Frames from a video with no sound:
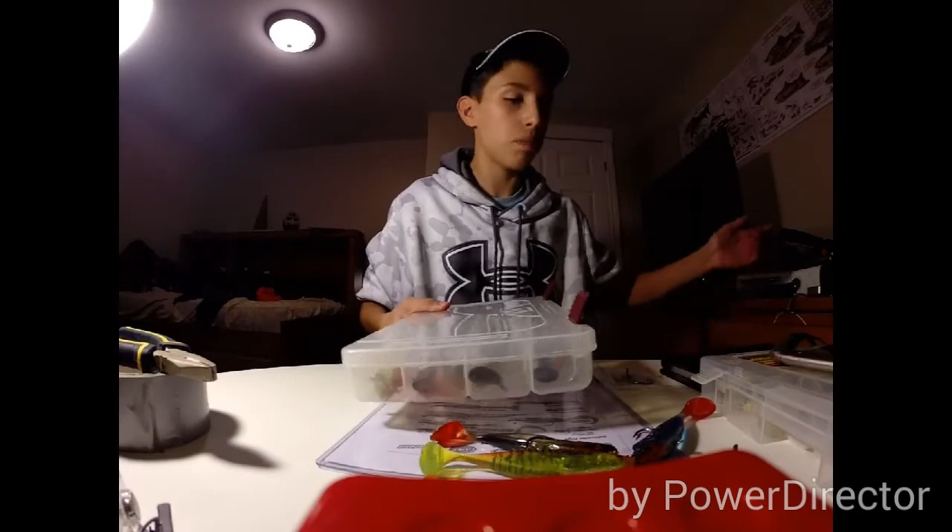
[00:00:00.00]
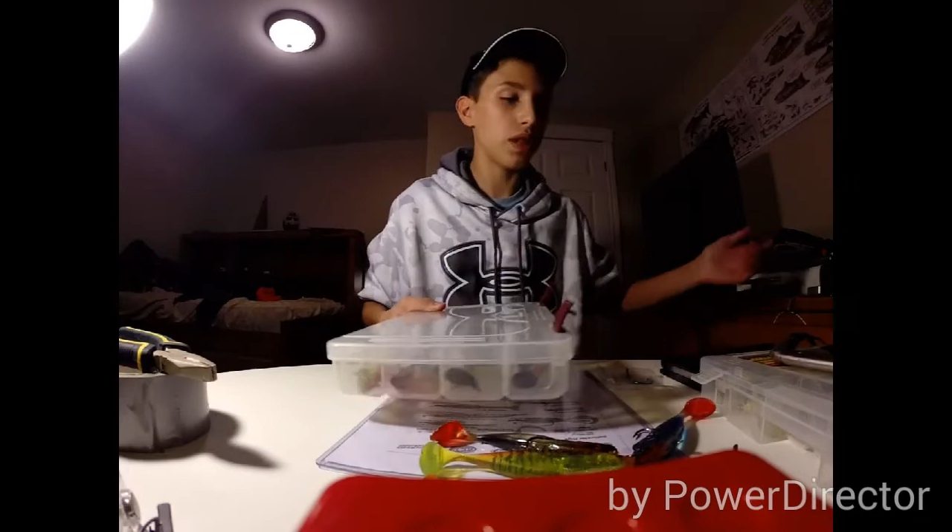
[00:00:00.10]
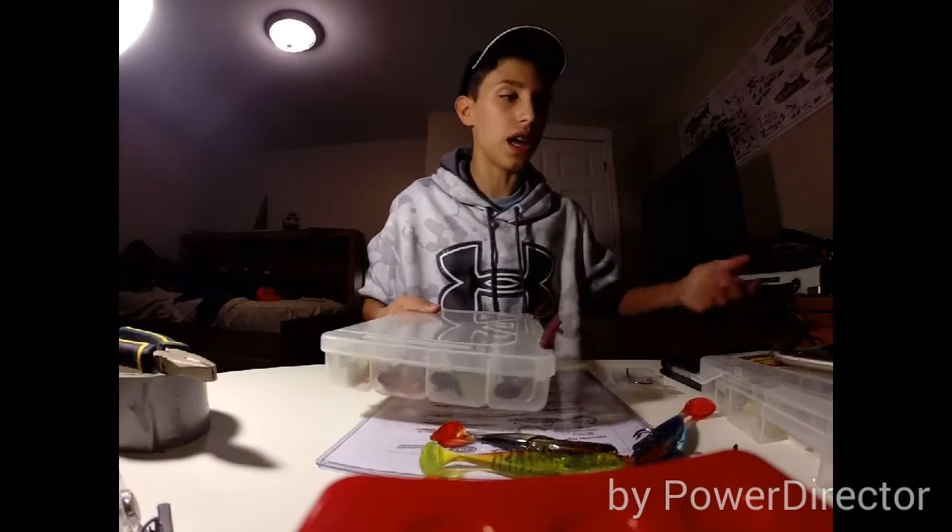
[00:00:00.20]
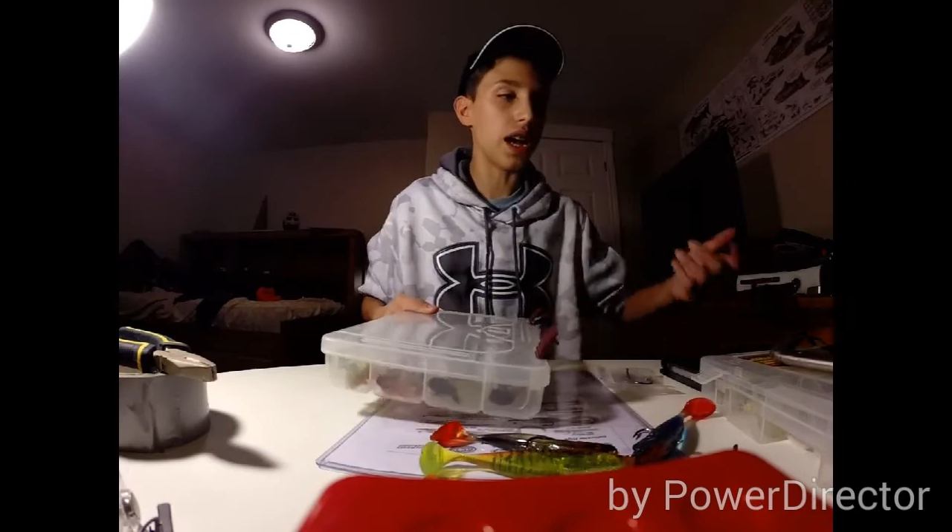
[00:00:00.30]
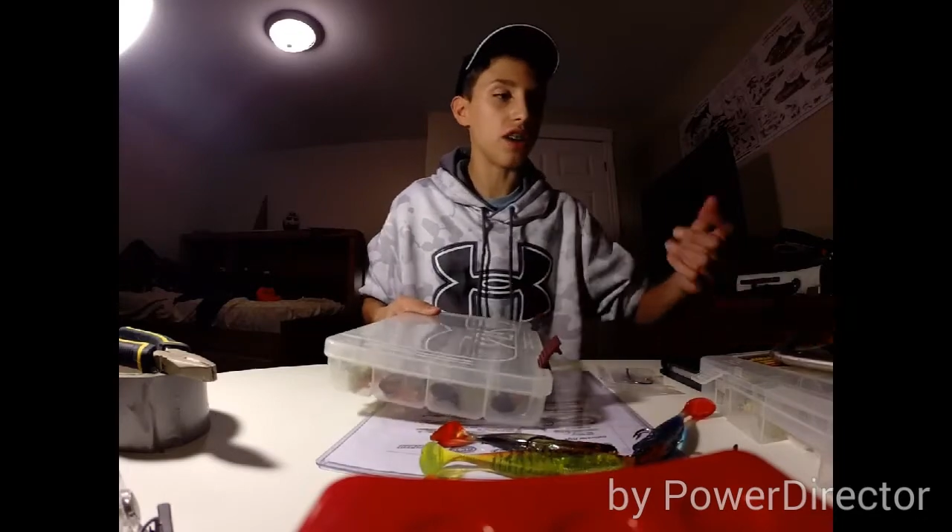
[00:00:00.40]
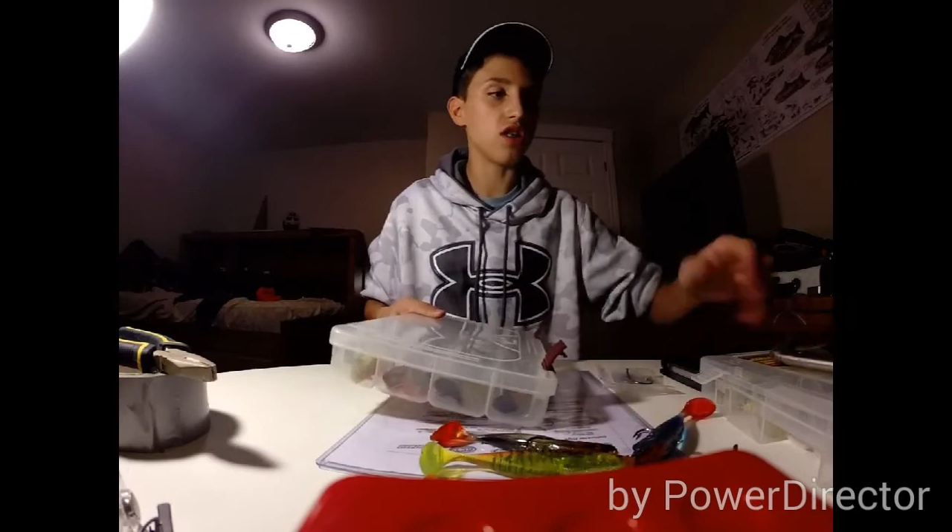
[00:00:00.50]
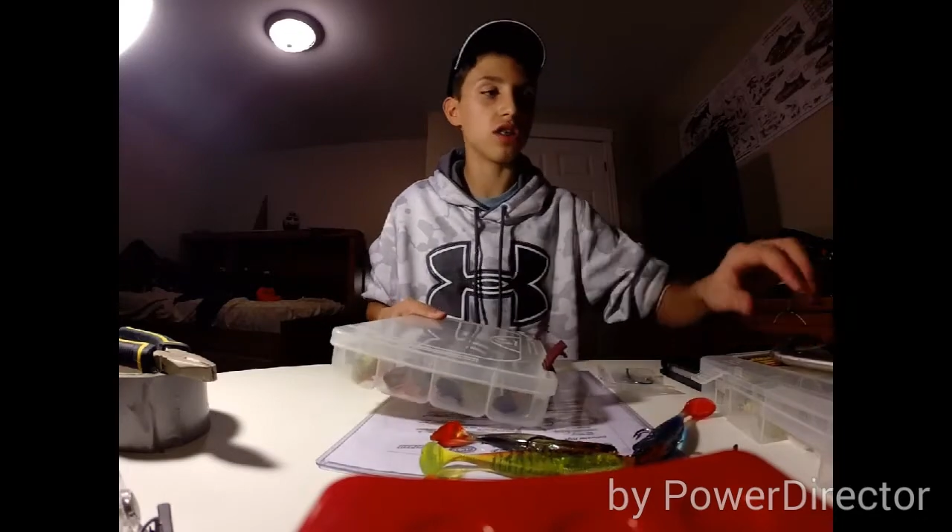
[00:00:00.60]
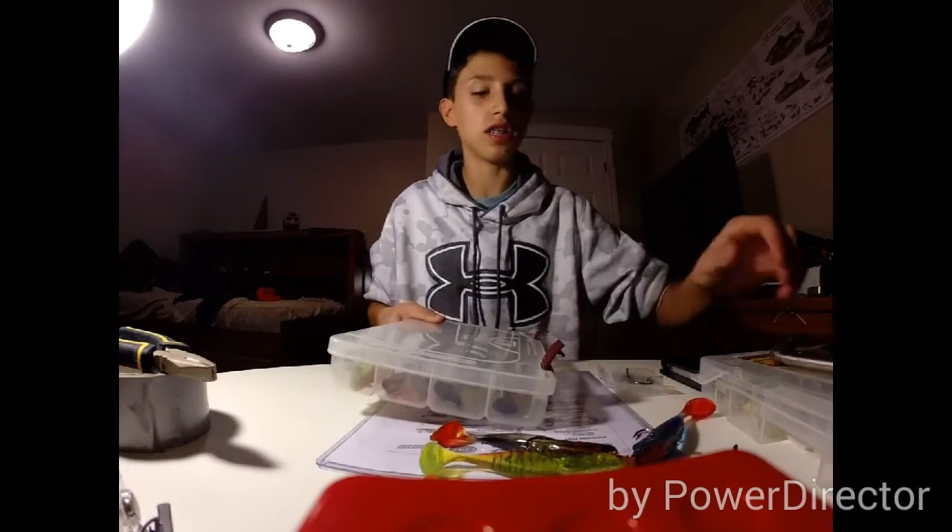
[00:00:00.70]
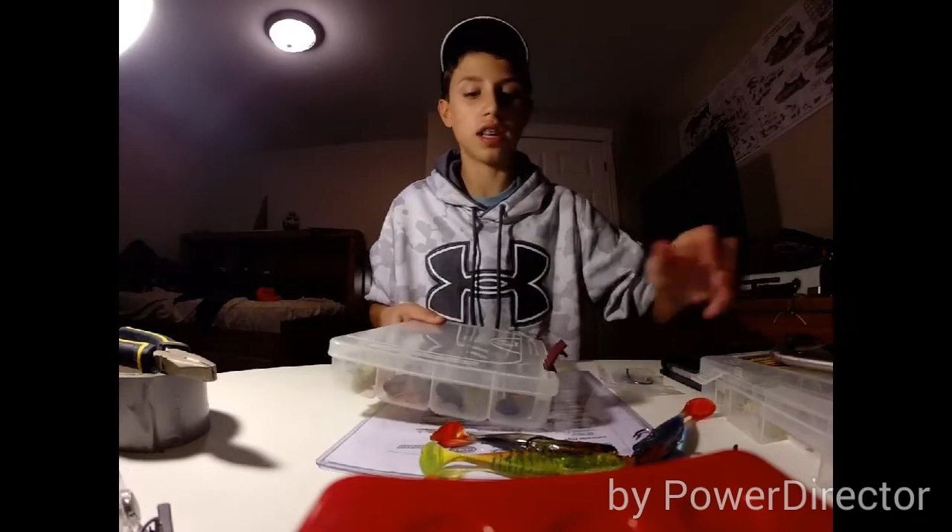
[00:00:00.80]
pliers